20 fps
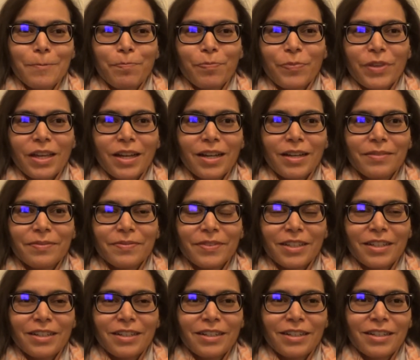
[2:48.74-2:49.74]
yeah
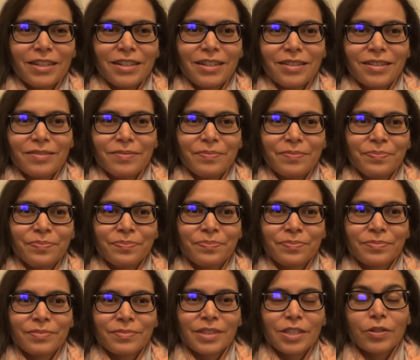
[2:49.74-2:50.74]
um,
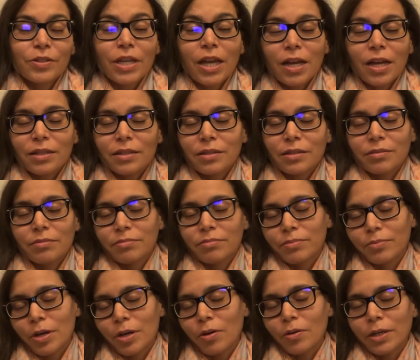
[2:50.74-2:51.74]
so yeah
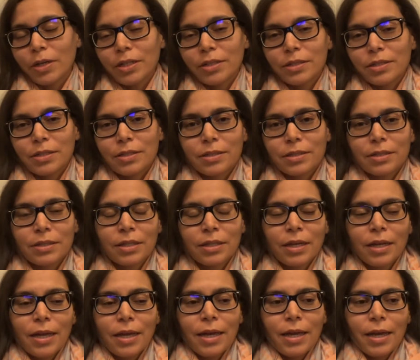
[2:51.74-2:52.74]
well it's
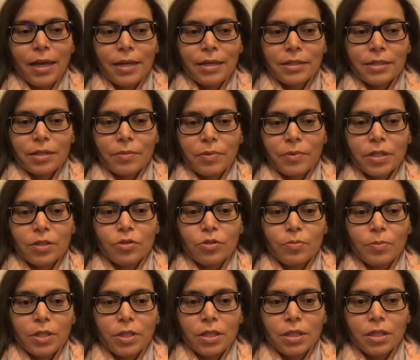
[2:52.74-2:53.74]
something to
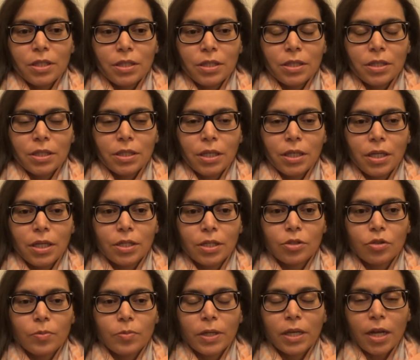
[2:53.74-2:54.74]
be
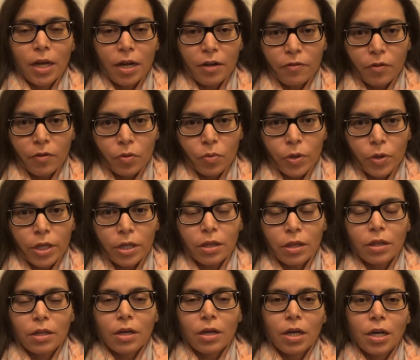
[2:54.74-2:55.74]
to be careful
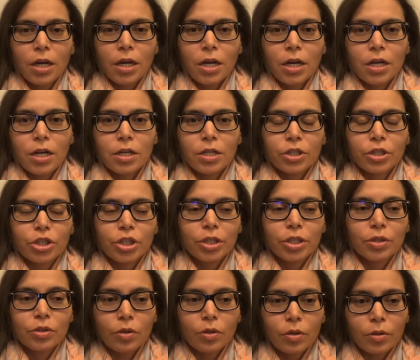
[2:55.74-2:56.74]
with uh, she
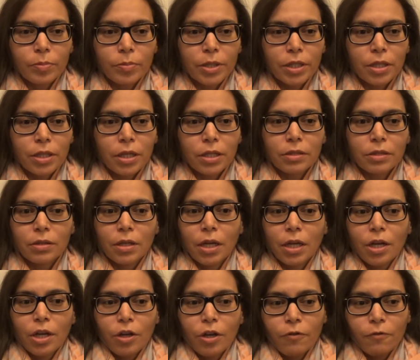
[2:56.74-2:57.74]
told me that
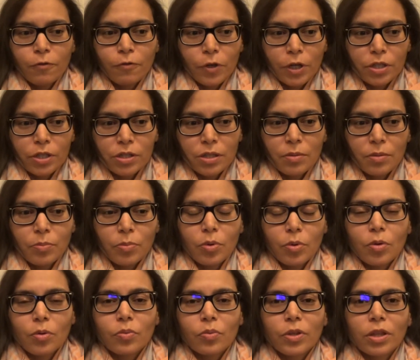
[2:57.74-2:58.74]
for
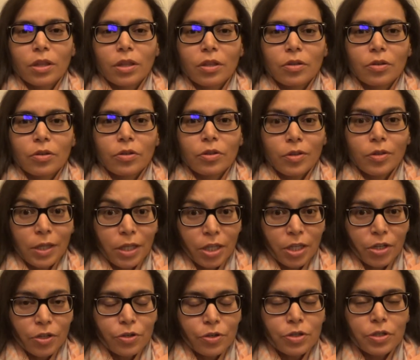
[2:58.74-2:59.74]
example, with uh, the
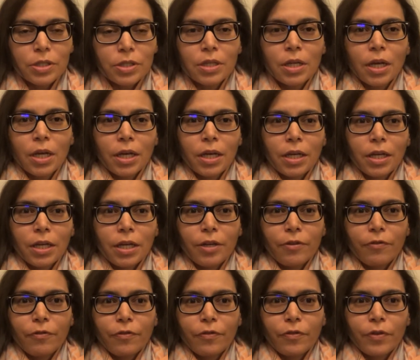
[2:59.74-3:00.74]
years,
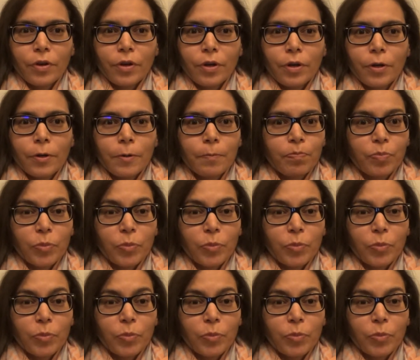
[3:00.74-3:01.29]
if um,